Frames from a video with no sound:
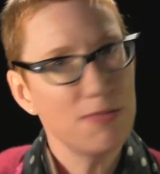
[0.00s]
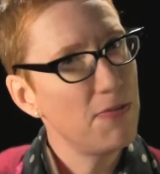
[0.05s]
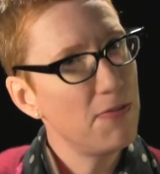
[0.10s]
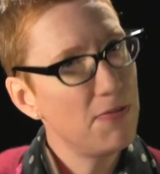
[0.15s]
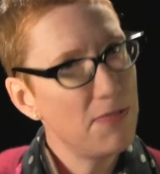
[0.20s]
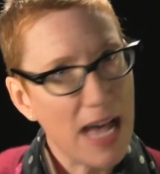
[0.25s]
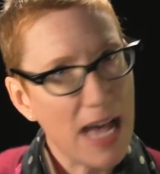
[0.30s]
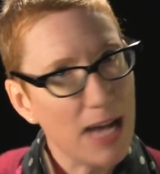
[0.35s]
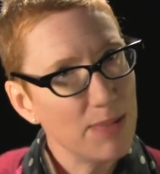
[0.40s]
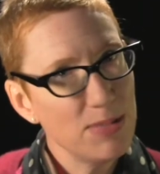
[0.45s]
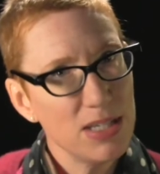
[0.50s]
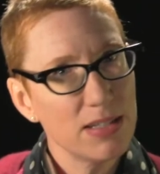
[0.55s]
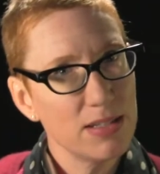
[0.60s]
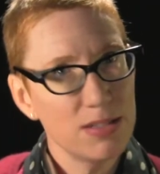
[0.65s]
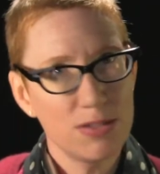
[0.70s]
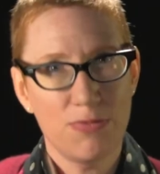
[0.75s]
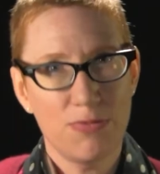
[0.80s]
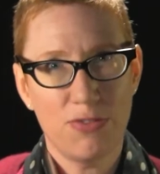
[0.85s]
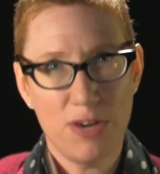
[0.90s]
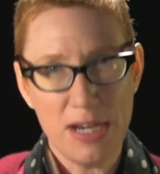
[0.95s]

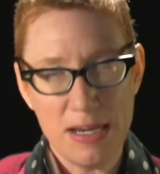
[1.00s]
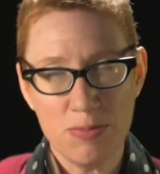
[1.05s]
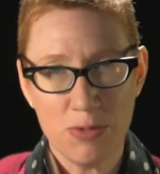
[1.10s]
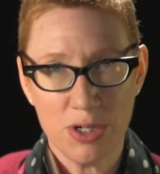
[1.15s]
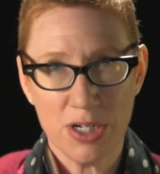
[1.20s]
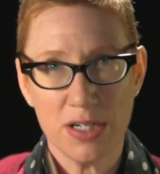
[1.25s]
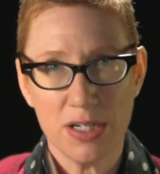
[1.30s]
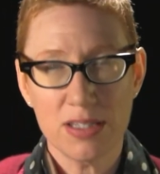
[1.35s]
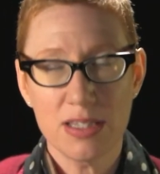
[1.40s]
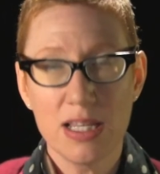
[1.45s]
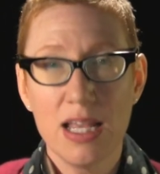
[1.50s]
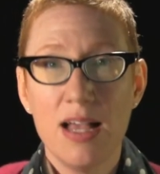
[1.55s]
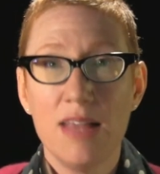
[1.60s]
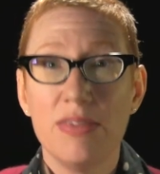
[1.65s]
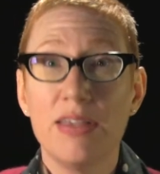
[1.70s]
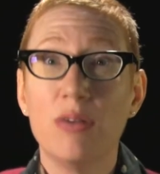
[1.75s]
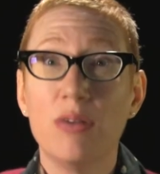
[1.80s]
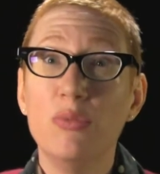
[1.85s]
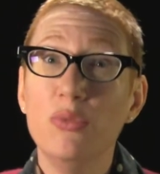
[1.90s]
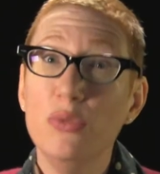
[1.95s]
fabulous frameworks
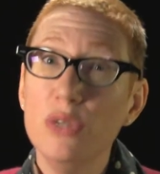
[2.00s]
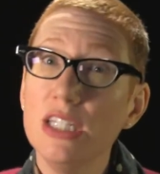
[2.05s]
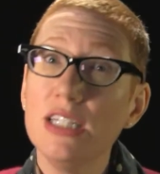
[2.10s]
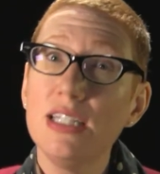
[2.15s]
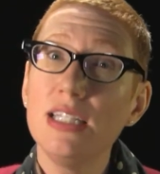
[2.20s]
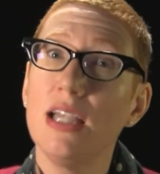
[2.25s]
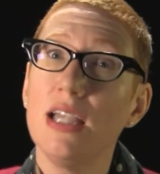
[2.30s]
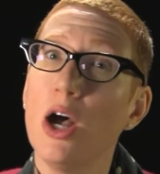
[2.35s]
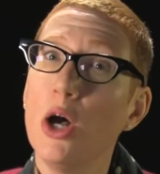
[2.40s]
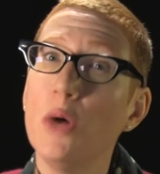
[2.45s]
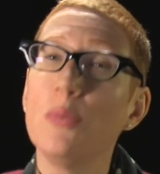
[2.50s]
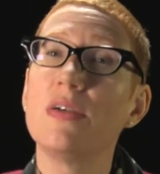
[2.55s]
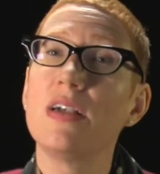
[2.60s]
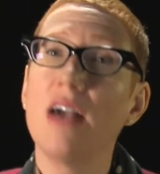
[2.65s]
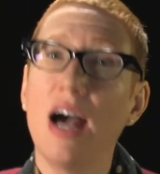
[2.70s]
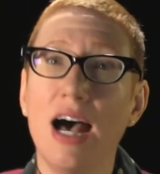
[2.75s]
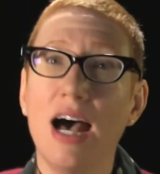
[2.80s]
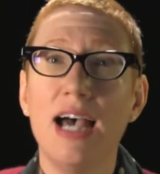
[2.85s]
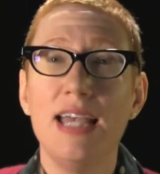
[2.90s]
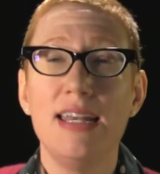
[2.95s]
that really help
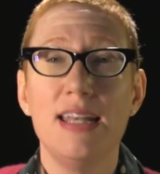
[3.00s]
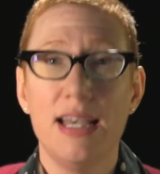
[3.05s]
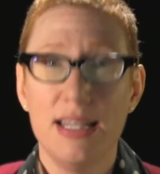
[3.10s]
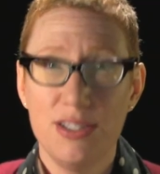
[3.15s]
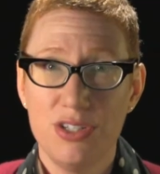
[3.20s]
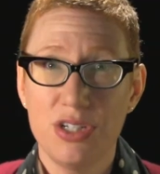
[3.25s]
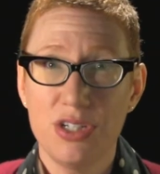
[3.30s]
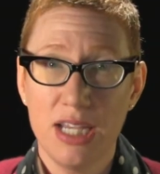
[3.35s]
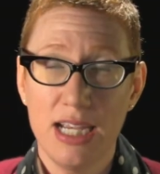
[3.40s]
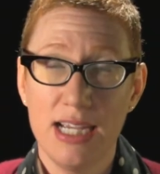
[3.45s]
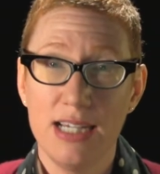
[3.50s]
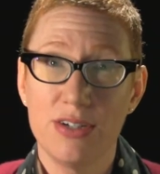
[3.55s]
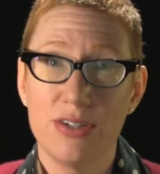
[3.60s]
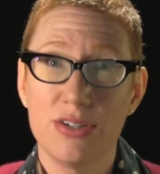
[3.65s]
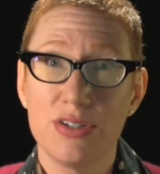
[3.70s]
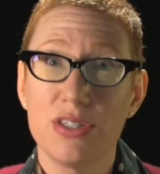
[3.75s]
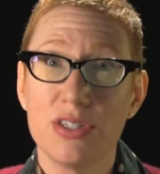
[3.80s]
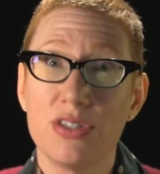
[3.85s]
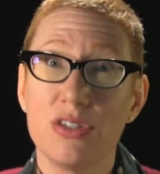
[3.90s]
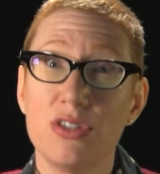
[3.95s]
guide
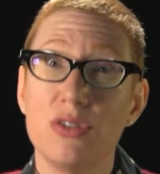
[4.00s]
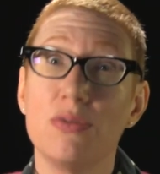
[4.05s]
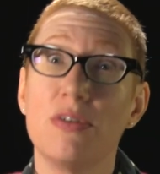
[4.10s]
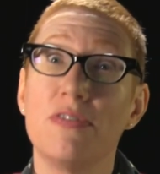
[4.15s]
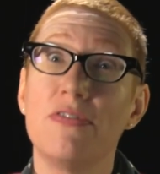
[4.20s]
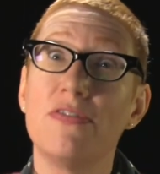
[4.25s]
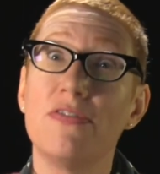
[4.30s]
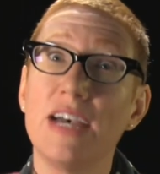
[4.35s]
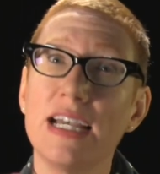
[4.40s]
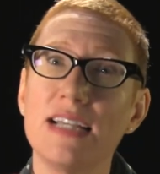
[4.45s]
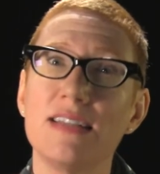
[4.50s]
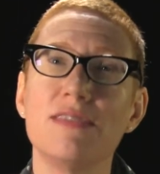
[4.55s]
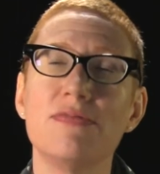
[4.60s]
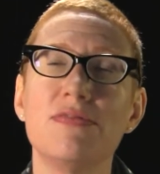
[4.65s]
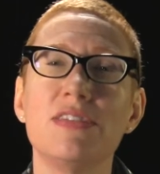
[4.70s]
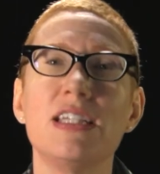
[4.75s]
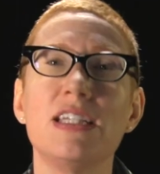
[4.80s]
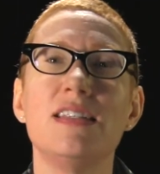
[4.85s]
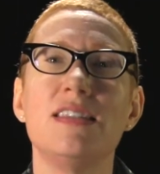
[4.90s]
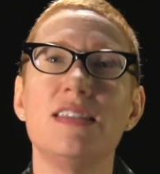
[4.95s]
educators to
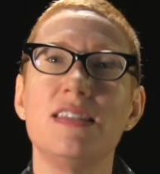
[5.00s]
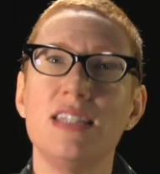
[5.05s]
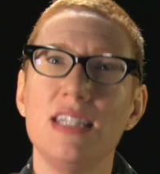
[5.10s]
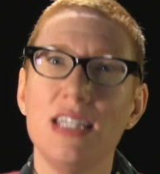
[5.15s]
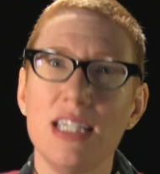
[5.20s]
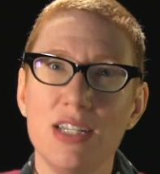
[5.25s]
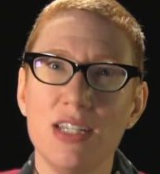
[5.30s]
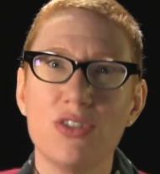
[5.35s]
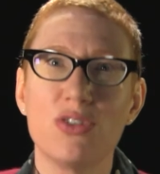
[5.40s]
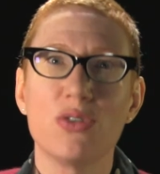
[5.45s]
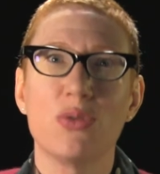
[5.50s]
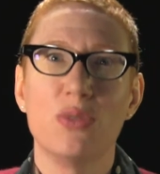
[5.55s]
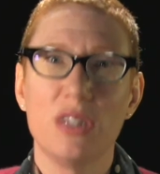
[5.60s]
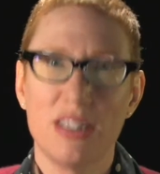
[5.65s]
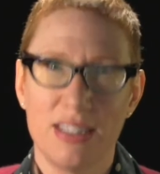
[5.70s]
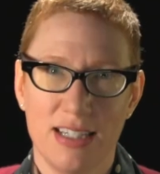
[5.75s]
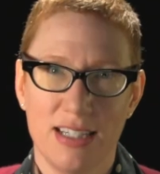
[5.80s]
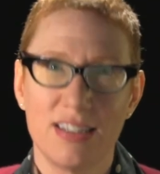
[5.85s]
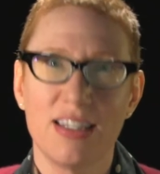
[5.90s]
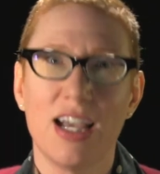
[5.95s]
effectively teach with
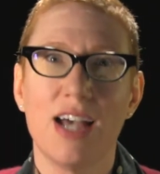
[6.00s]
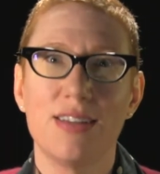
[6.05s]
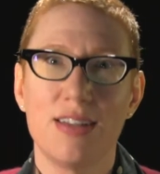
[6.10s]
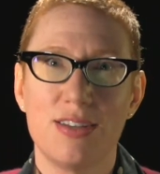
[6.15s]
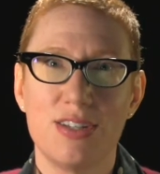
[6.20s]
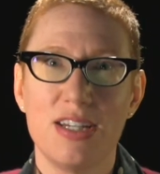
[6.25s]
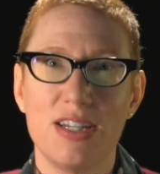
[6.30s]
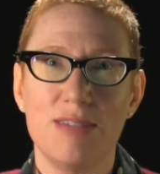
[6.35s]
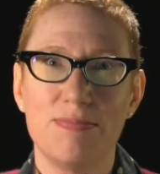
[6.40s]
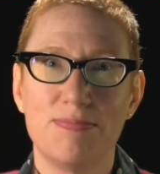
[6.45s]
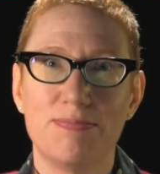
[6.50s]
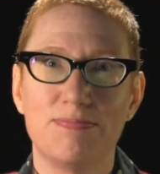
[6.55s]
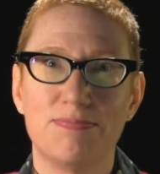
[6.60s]
technology.